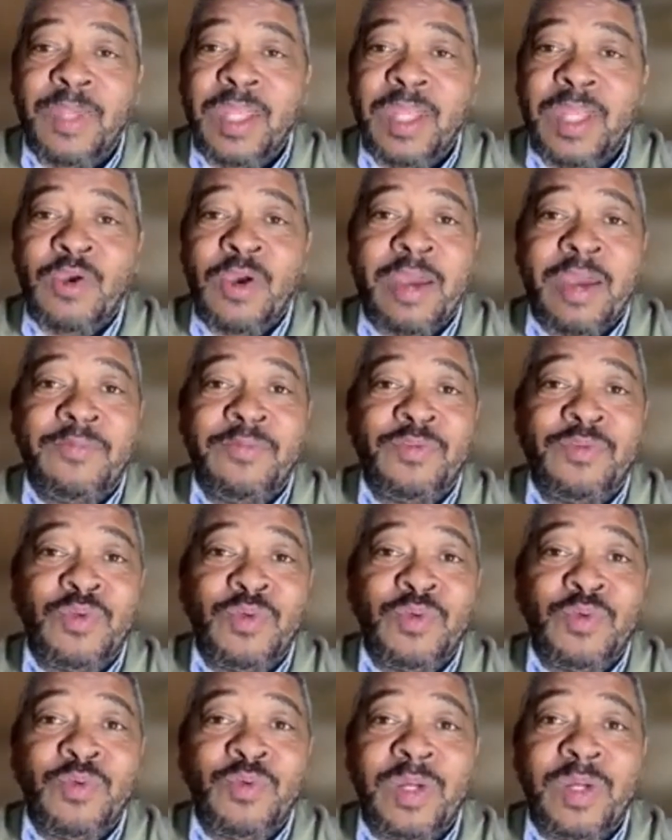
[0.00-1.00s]
You have
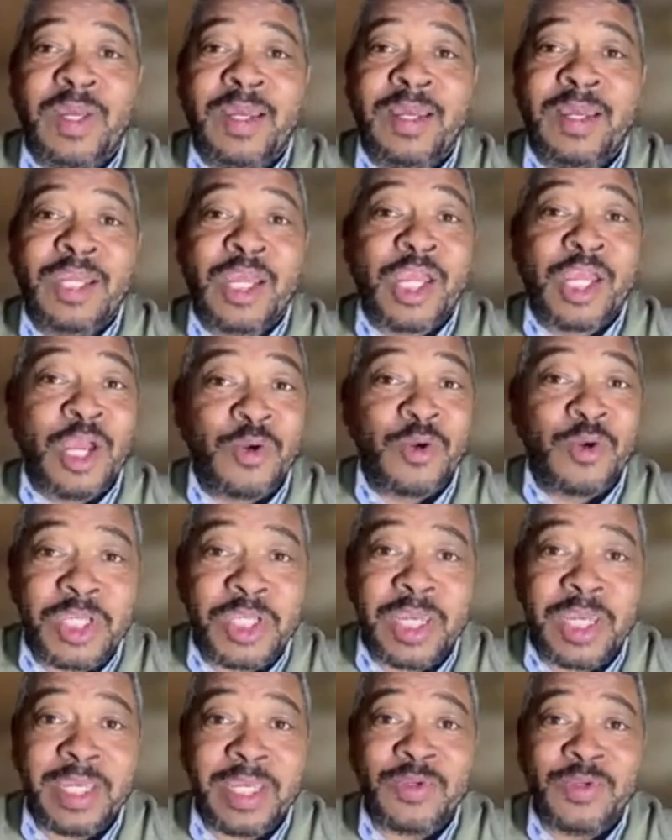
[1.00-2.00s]
to
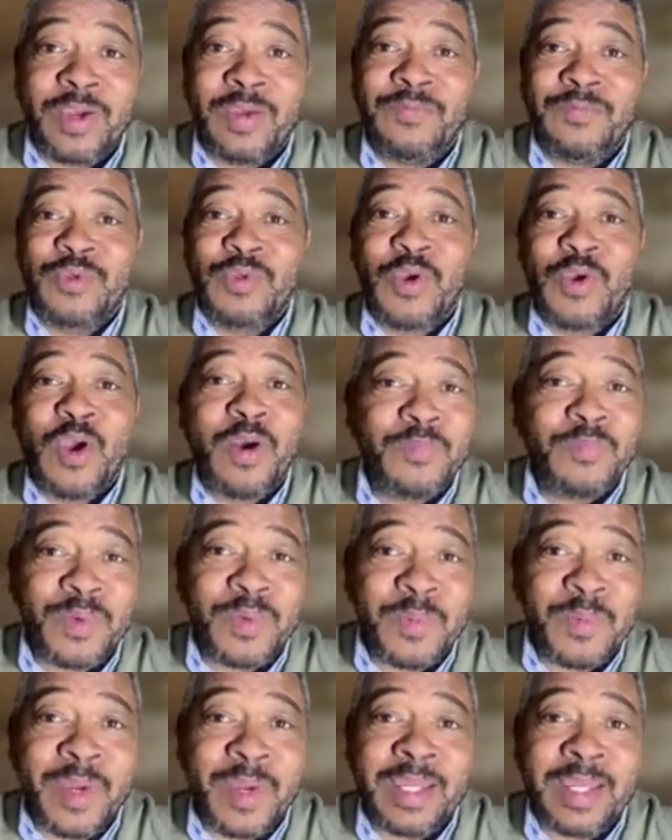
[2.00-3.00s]
negotiate, you have to
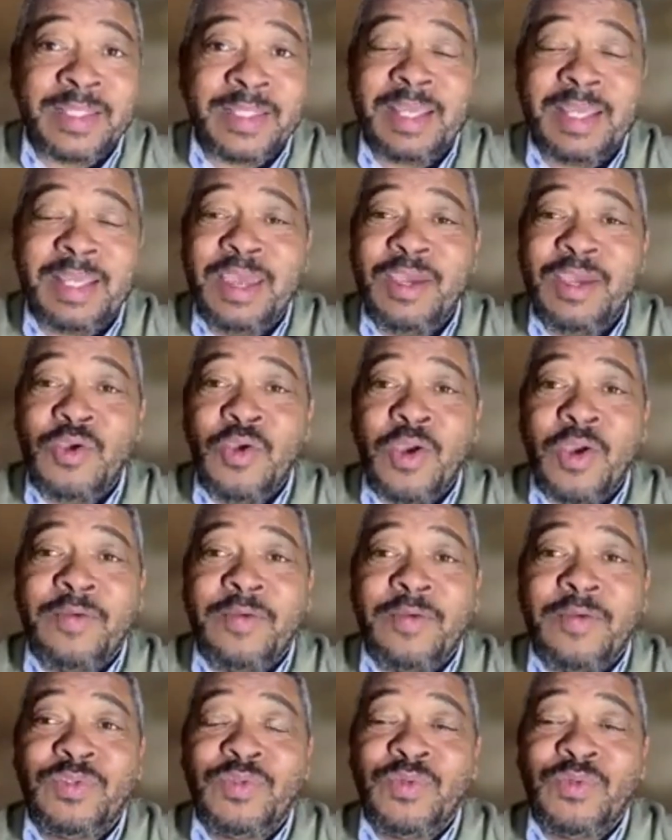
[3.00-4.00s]
compromise, you
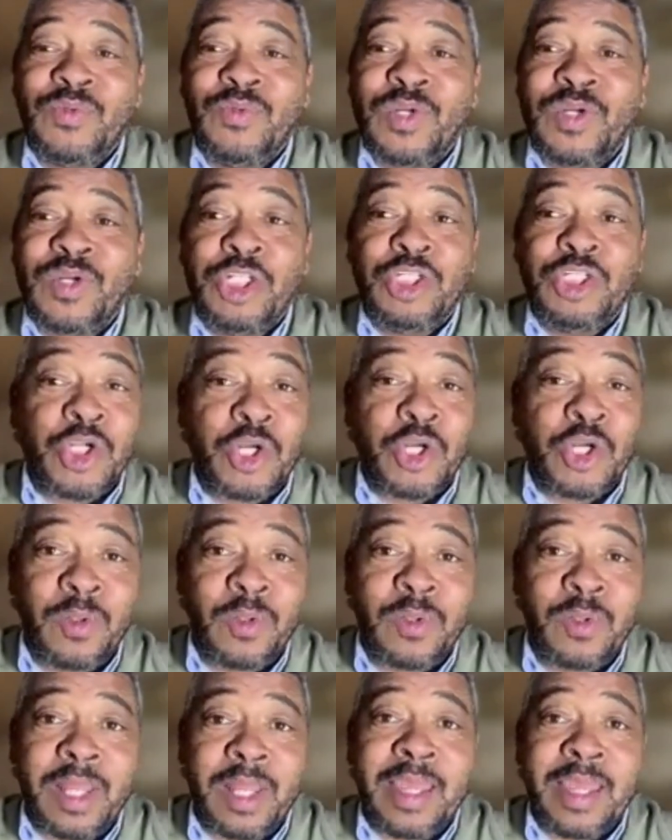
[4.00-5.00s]
have to
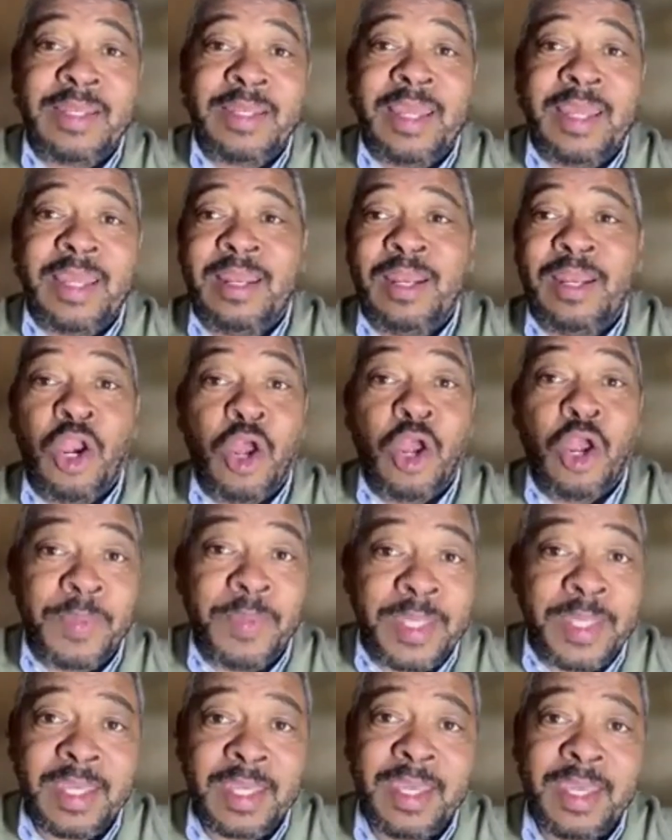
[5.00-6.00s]
cajole and
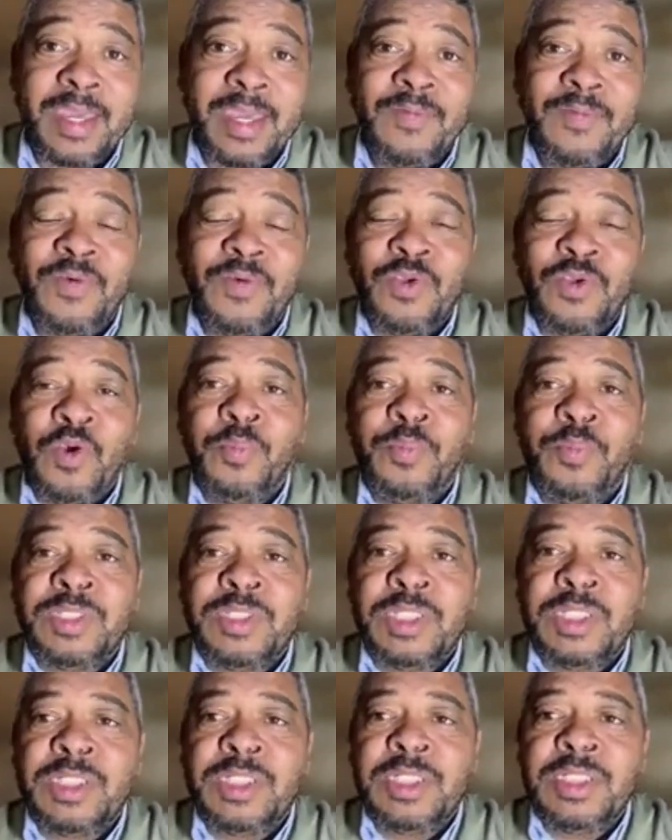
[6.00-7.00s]
lobby for your
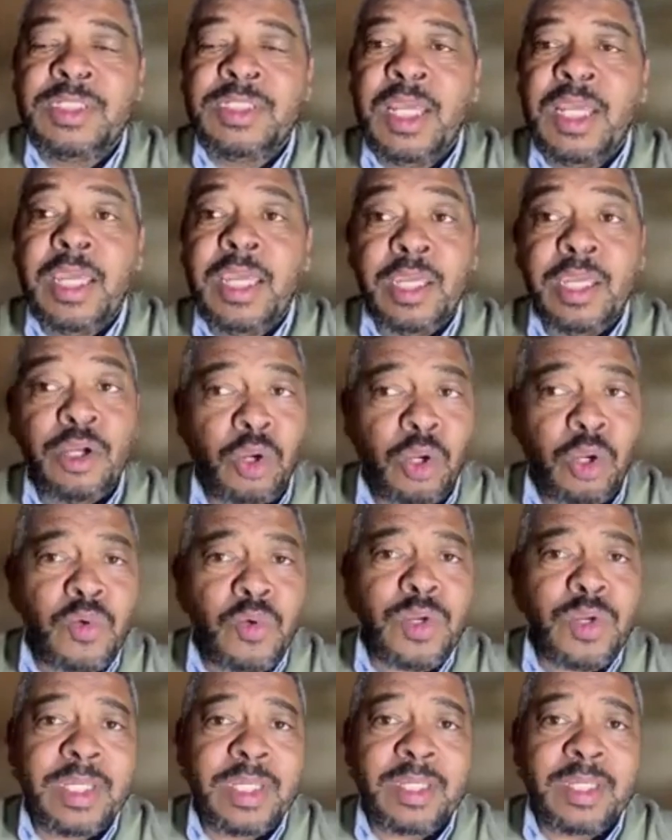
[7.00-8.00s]
positions,
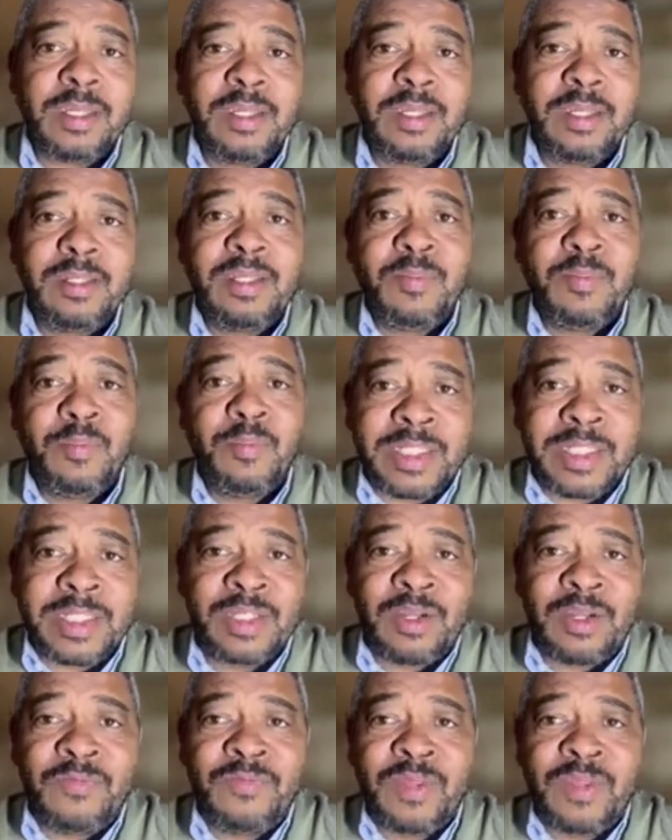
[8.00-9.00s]
including the
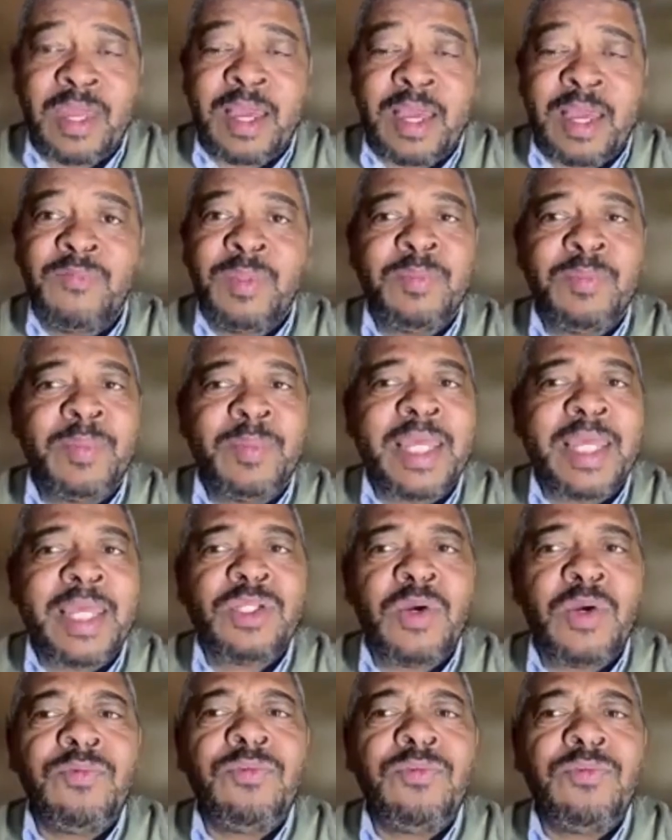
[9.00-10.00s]
budget of the government. But I
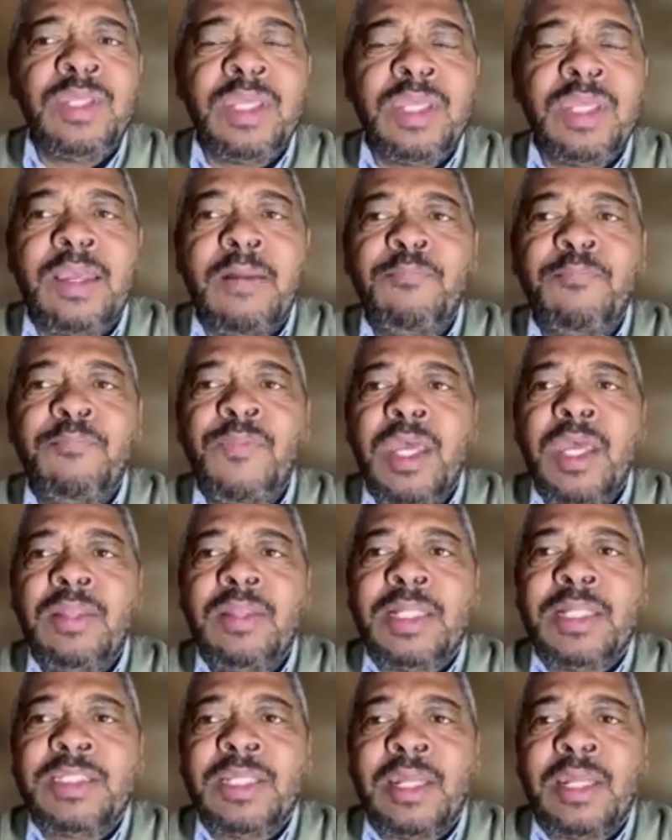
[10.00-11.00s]
don't think
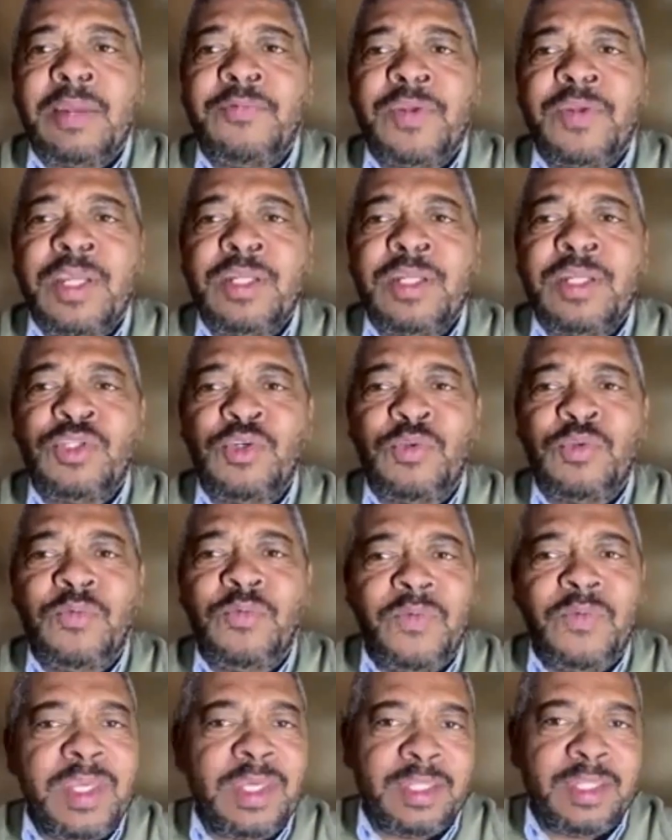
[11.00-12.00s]
that South Africans should
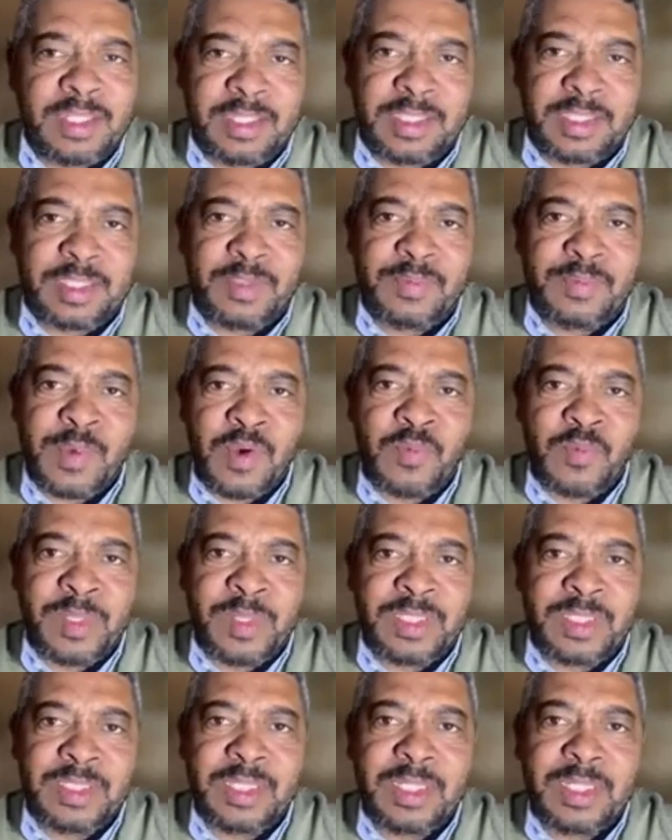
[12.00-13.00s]
fear this
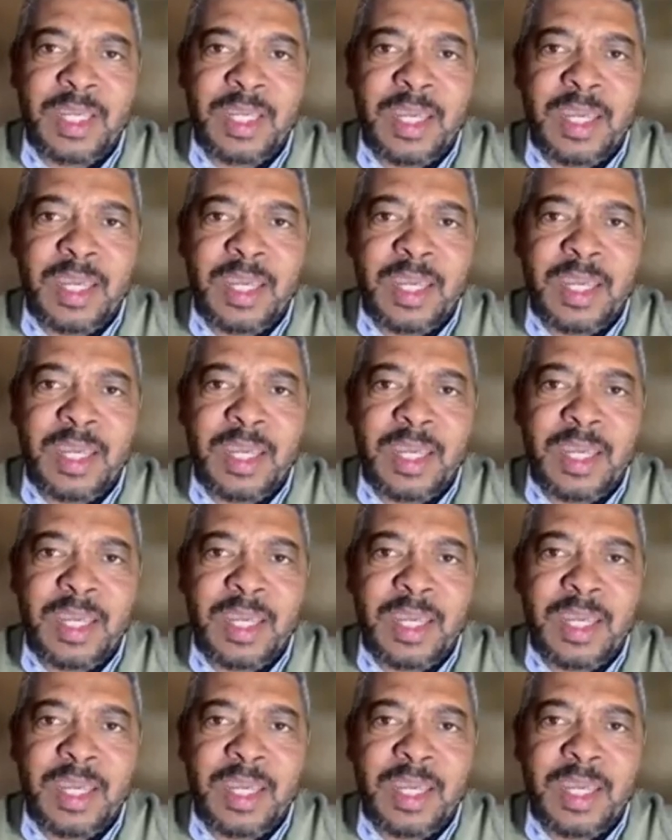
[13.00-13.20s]
moment.